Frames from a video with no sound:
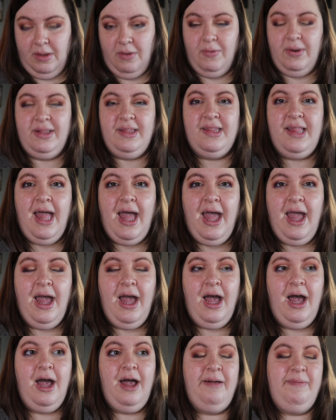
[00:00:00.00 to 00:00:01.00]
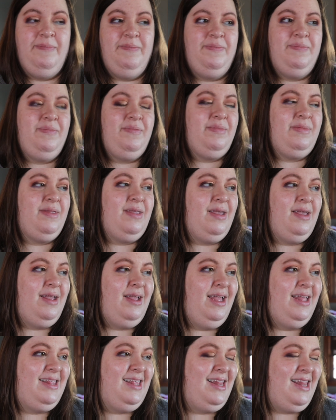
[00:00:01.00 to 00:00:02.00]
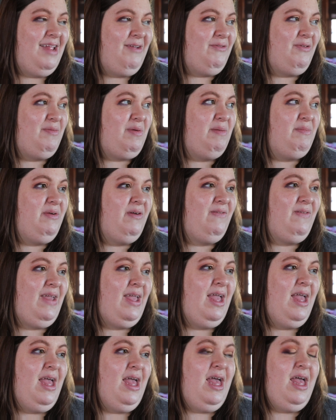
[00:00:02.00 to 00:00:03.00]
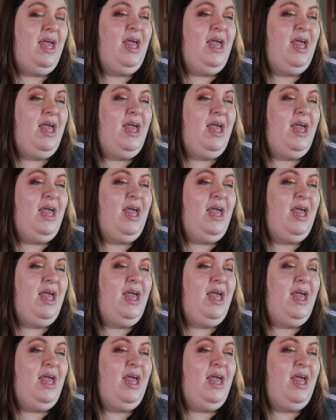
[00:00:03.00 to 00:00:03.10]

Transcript: What's that? Isn't it from a movie?